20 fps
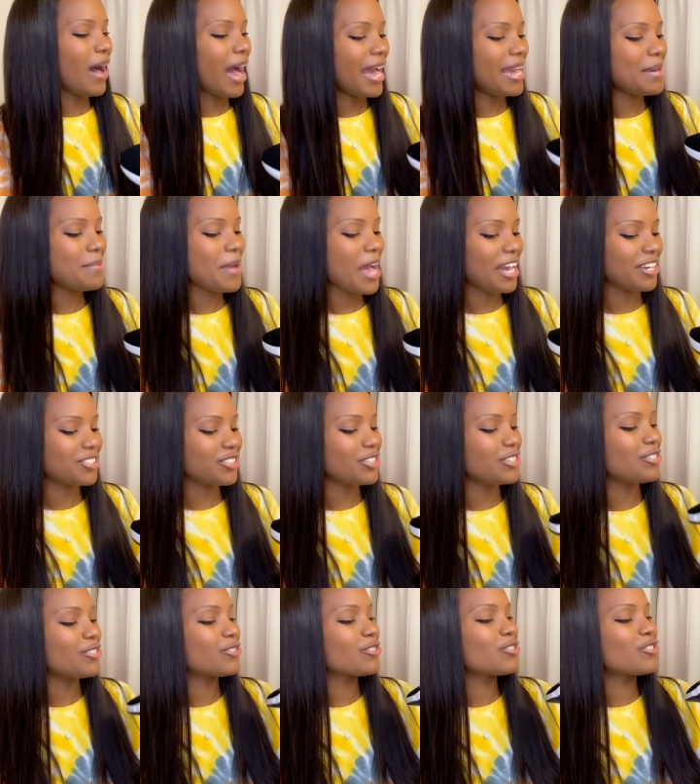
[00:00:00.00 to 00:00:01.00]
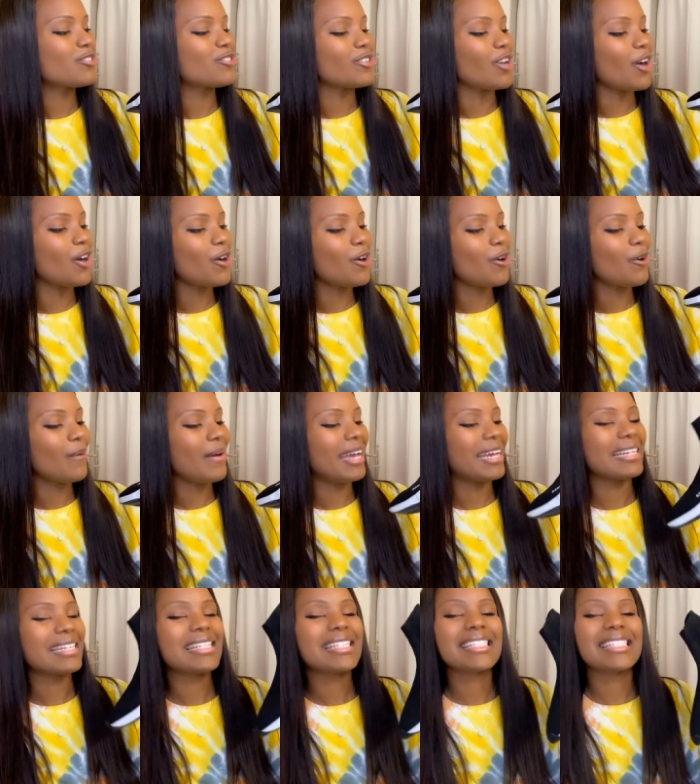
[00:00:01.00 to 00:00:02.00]
I am actually so
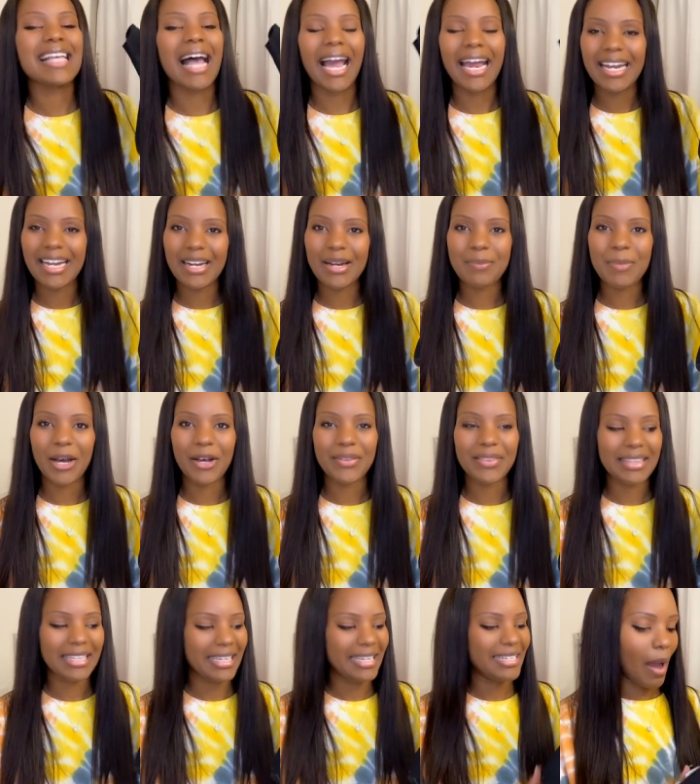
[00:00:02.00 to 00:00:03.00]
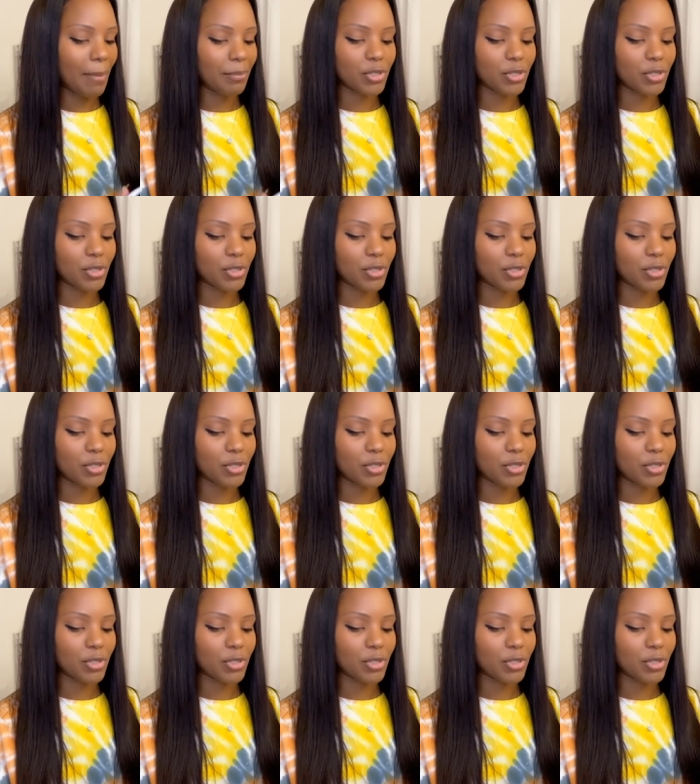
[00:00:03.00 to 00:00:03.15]
excited about these.